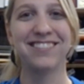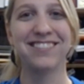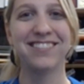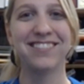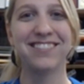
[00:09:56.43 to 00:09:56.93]

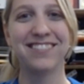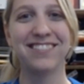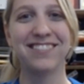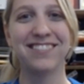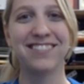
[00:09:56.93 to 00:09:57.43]

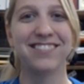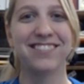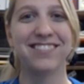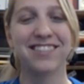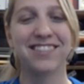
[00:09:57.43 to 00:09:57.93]

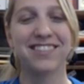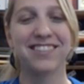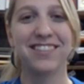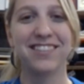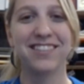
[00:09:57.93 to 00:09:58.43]

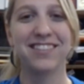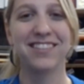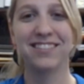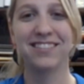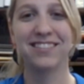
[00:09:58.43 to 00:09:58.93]

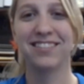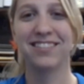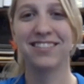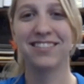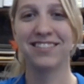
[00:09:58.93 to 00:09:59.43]

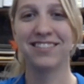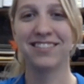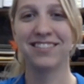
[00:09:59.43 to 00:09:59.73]
(silent)